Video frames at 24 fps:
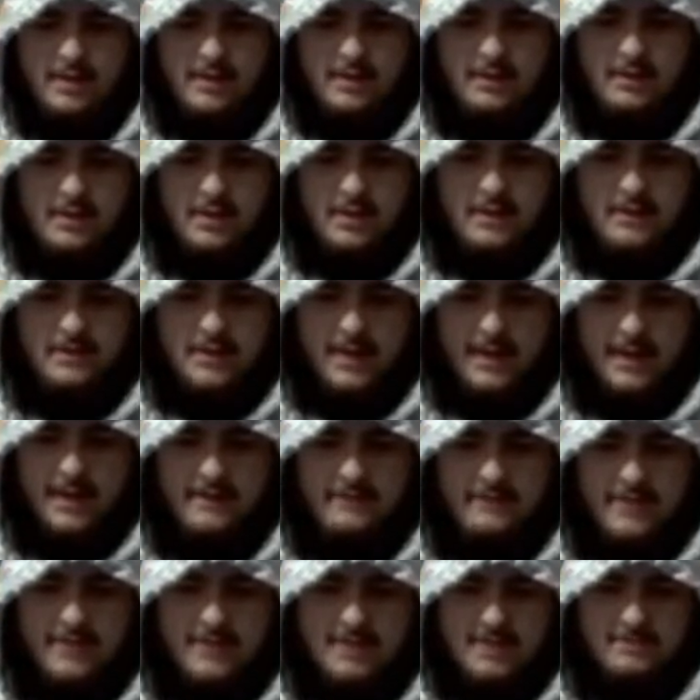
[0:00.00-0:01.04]
does
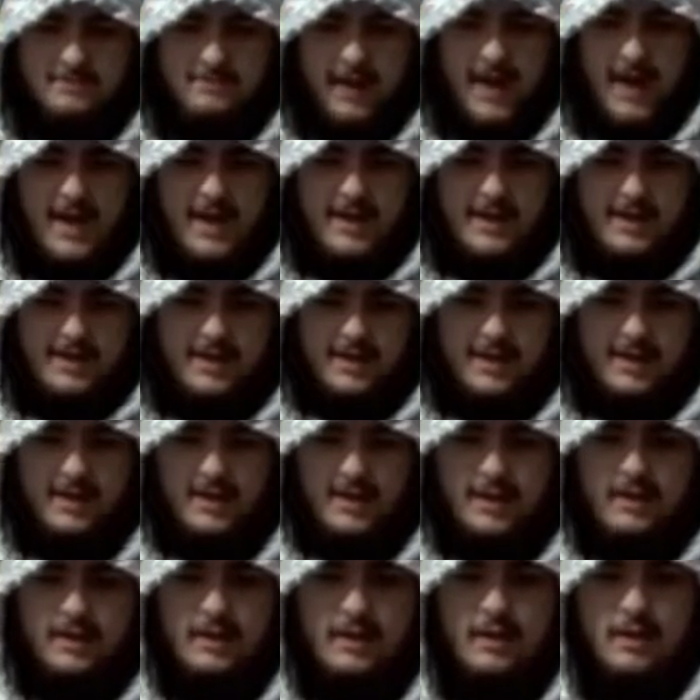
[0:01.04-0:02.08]
whatever Spider can.
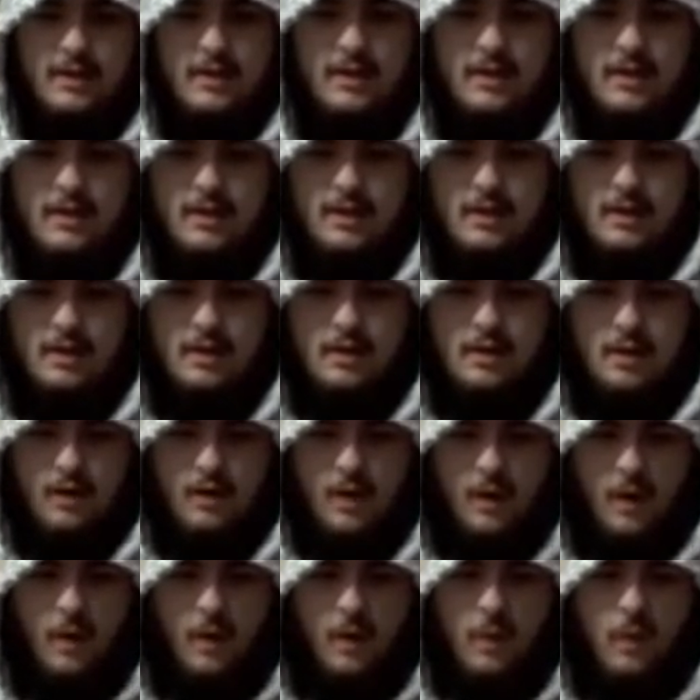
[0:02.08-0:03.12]

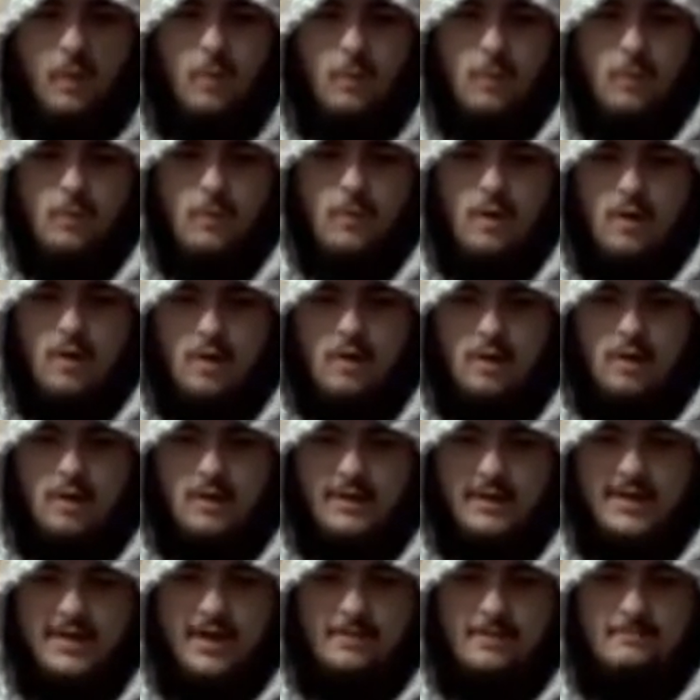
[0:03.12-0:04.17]
Oh,
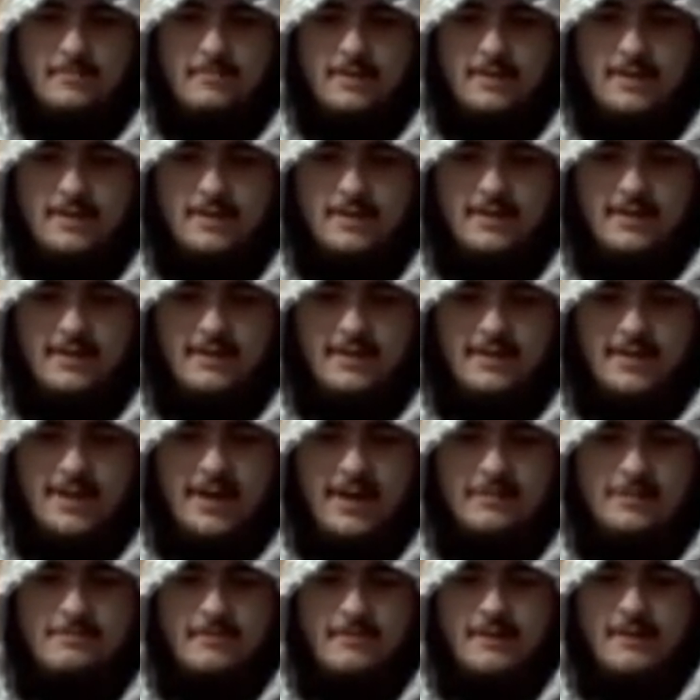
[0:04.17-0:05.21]
kick him, kick
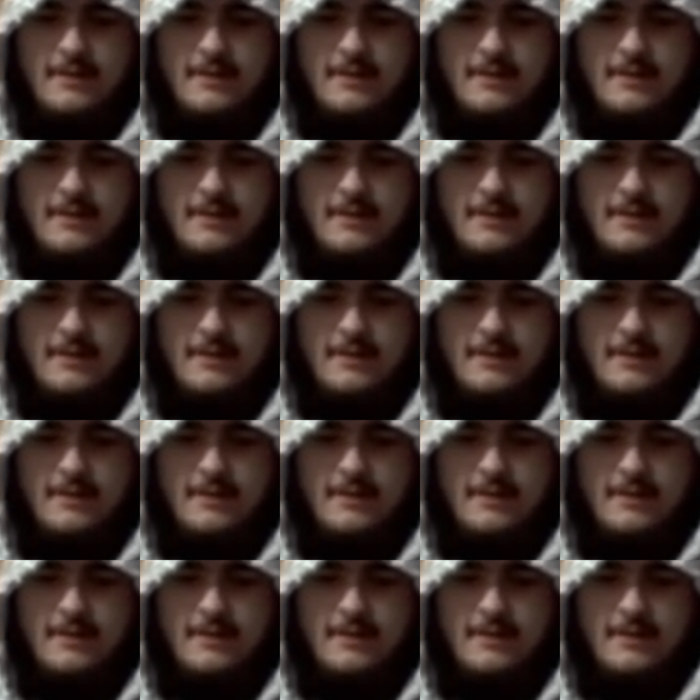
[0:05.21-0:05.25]
him.